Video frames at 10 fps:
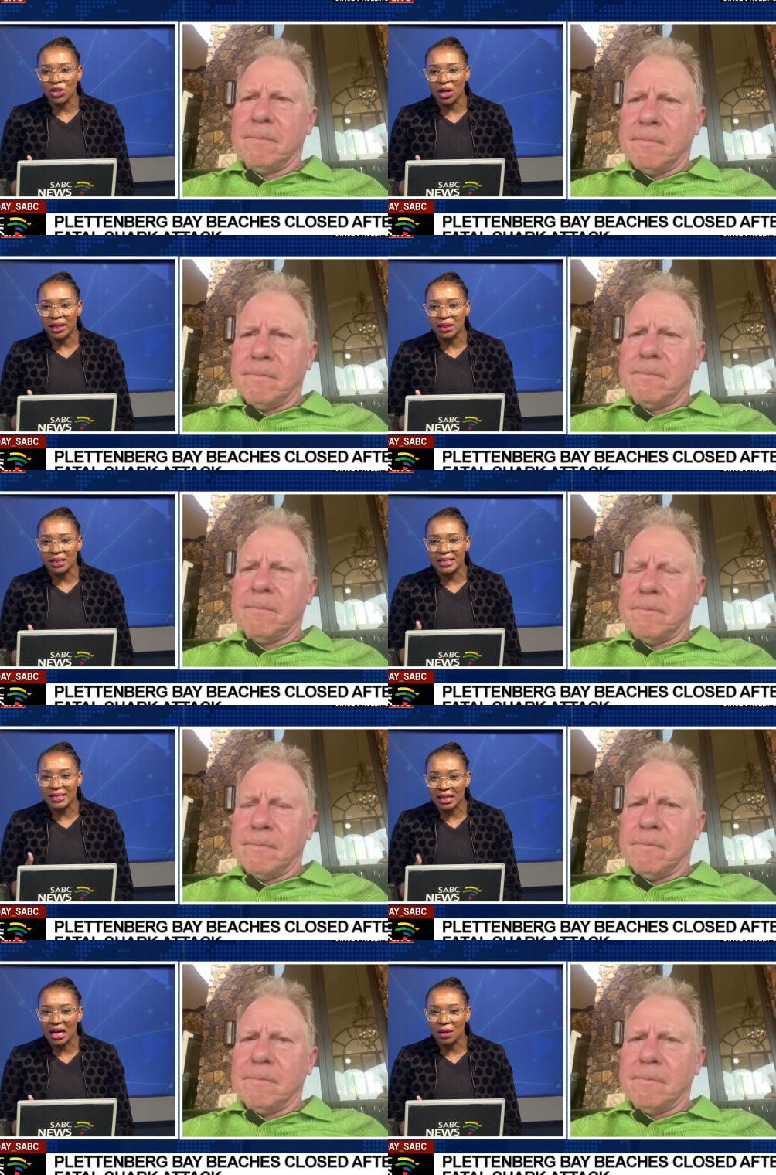Speaker 1: shark and uh,
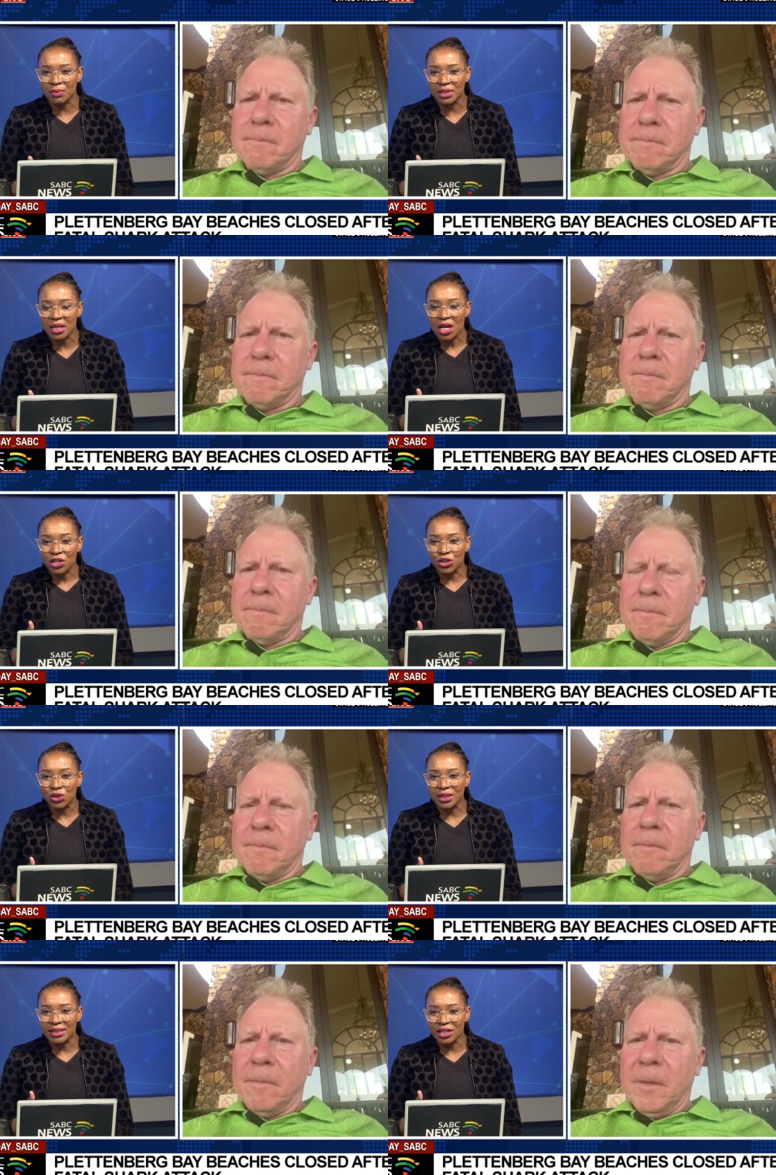succumbed
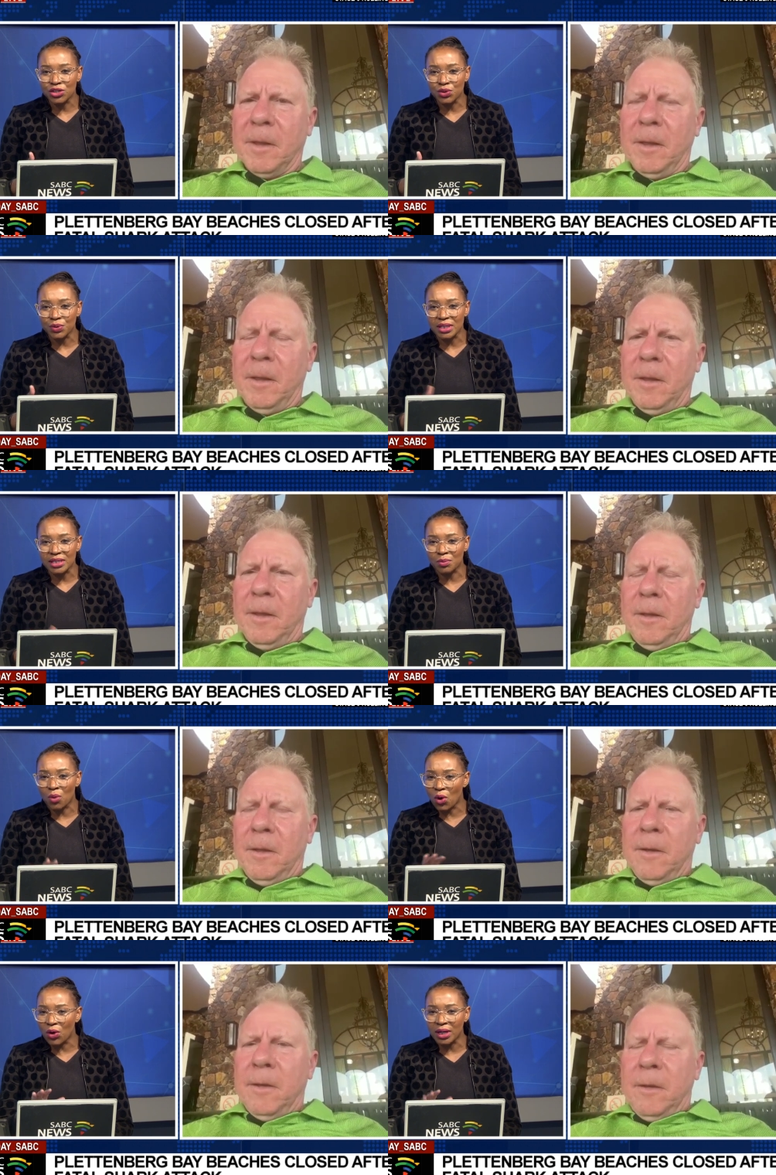to his injuries,
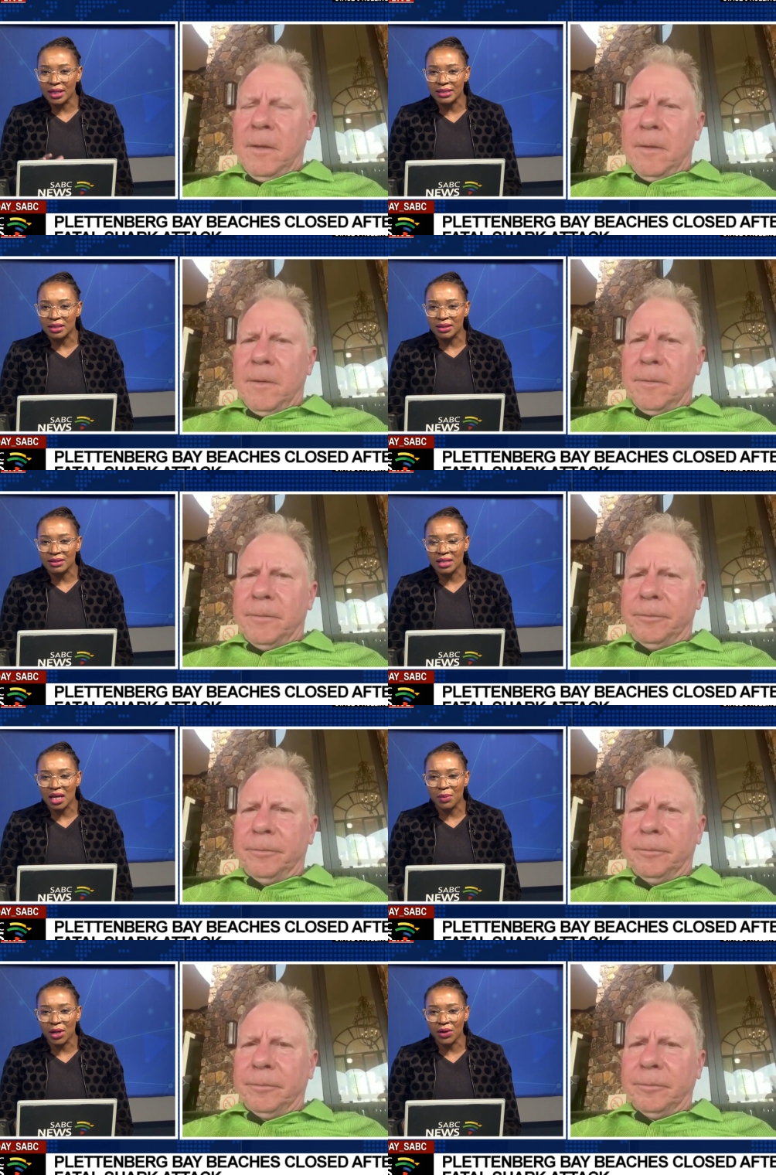more or less in the
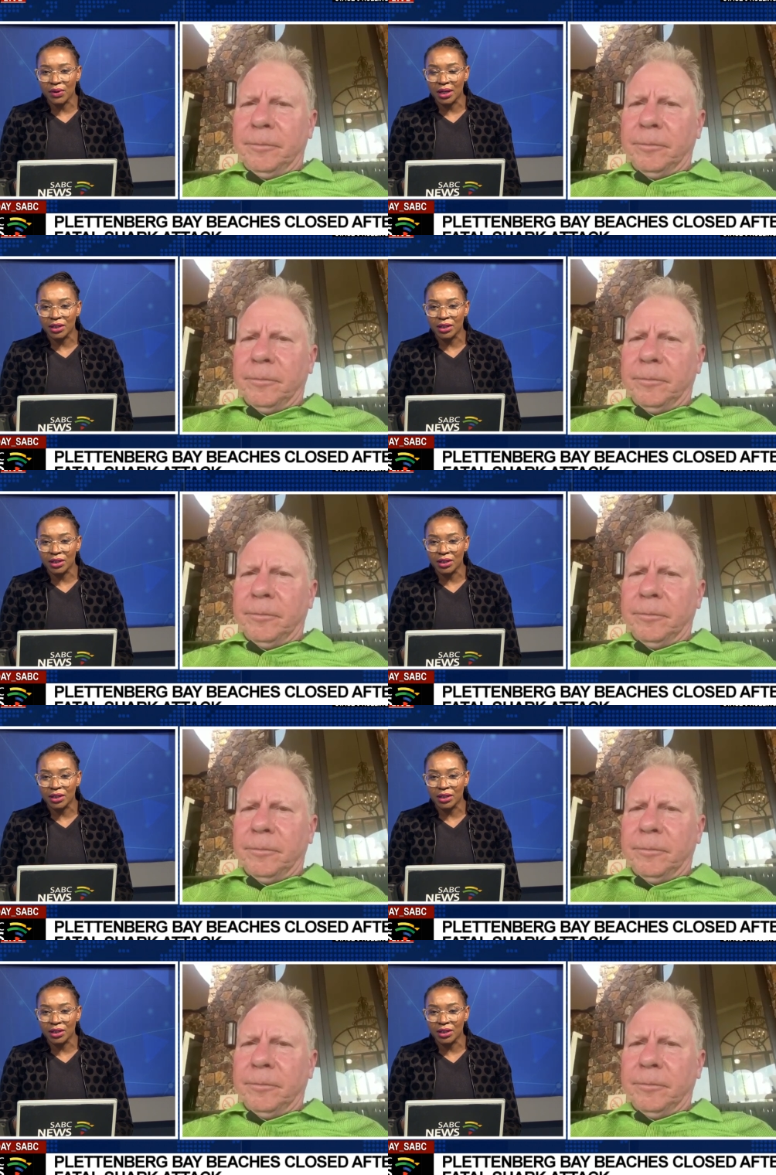same area.